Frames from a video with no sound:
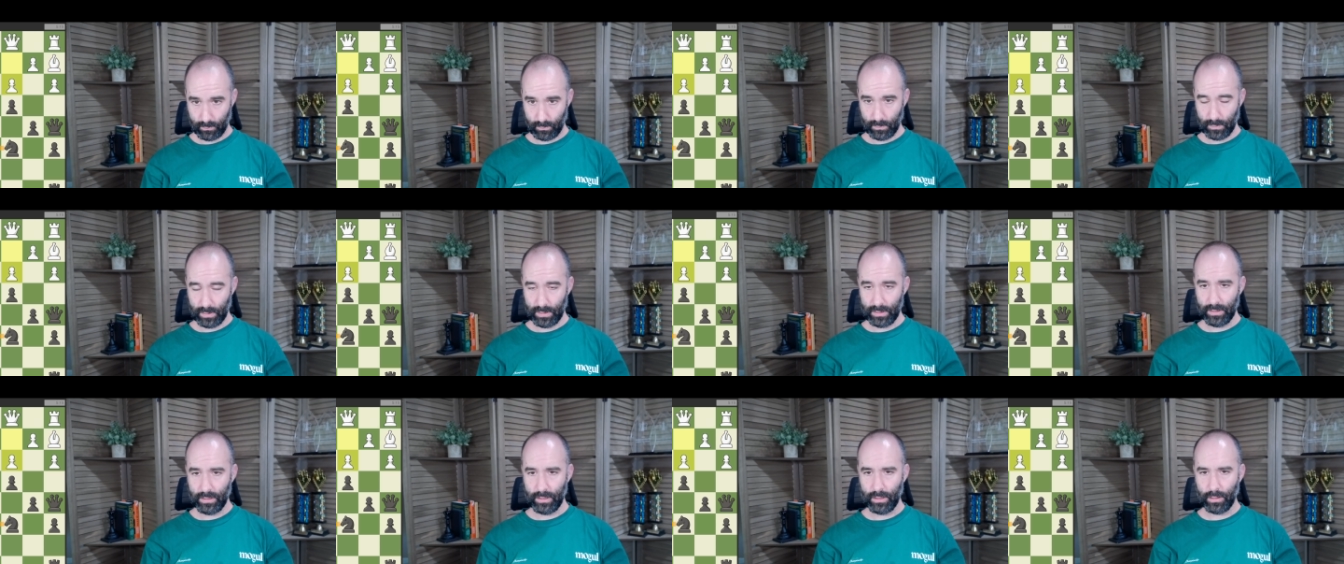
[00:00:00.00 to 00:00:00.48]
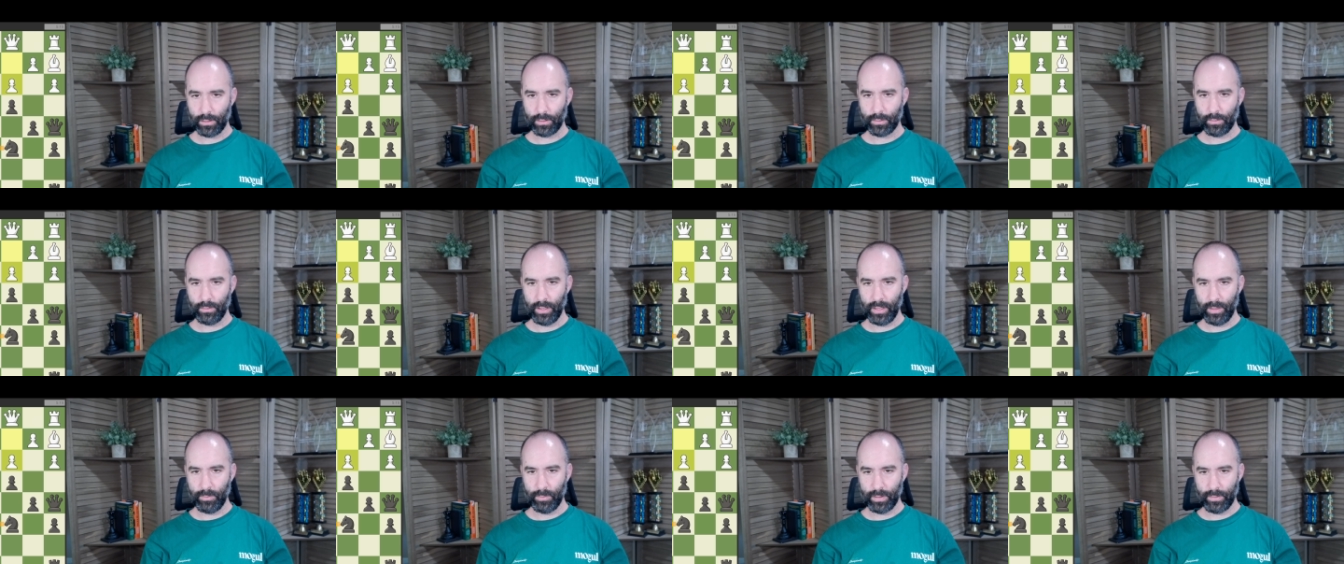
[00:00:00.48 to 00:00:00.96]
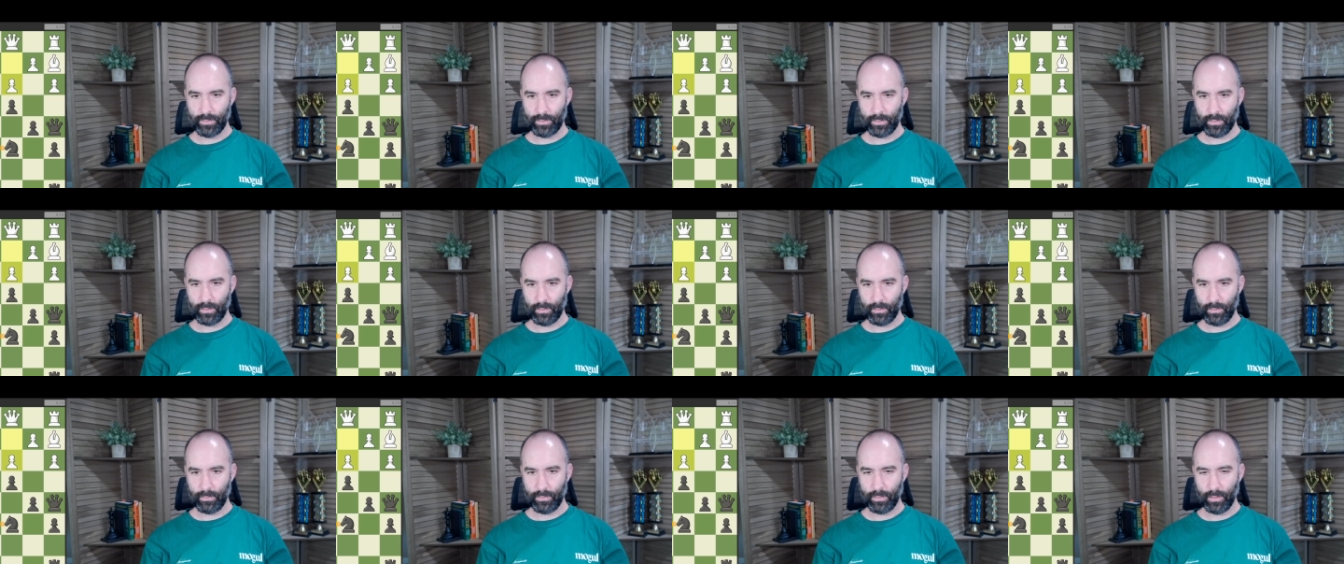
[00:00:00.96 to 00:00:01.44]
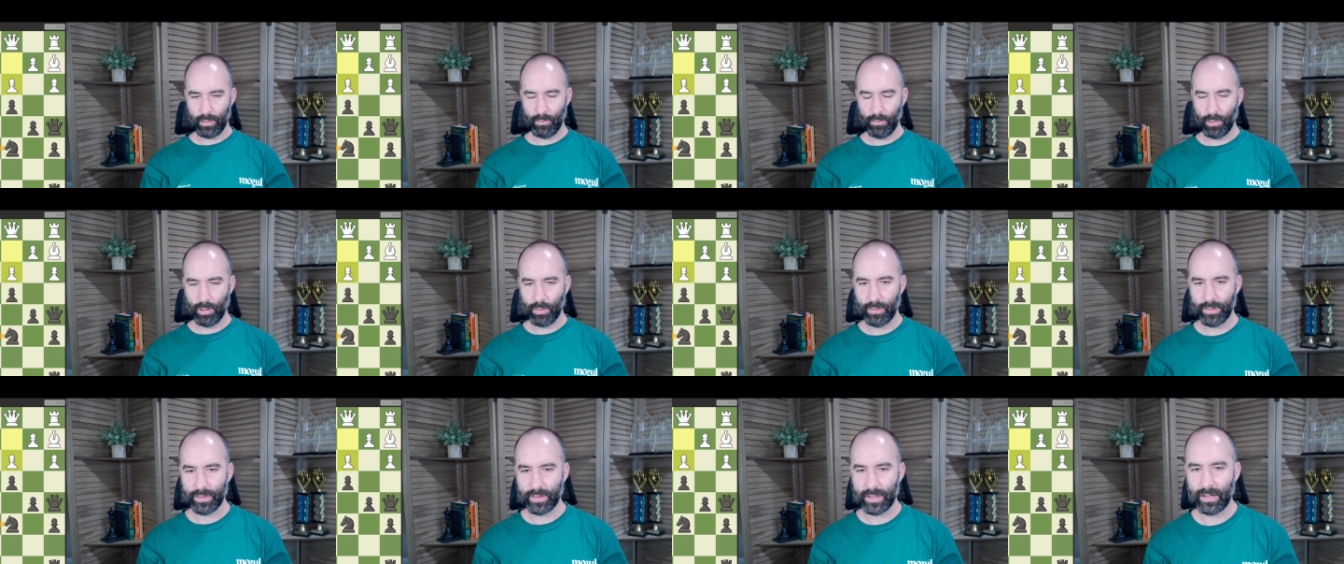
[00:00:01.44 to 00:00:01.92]
d3, but for the
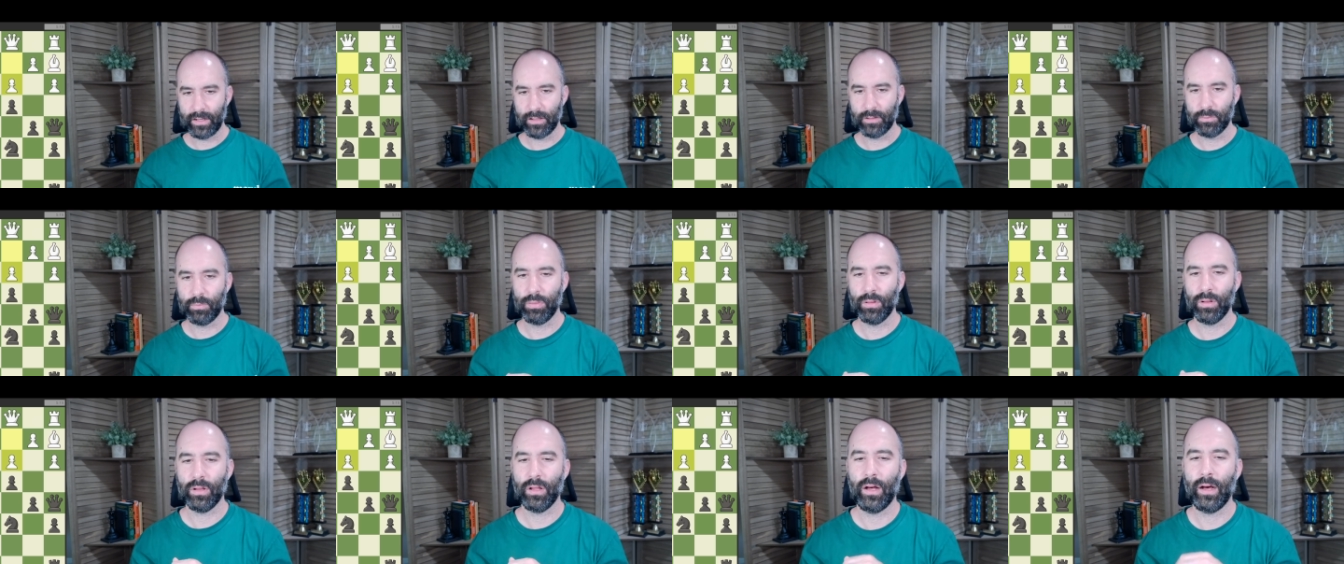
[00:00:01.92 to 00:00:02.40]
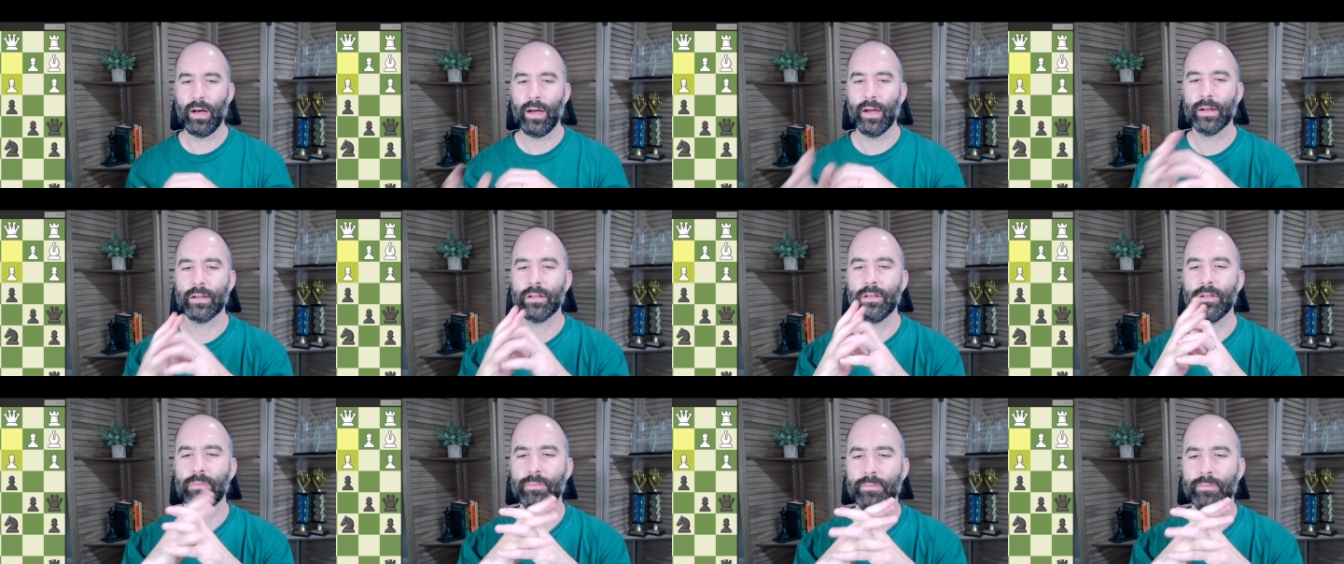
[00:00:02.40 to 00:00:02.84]
moment that is blocked.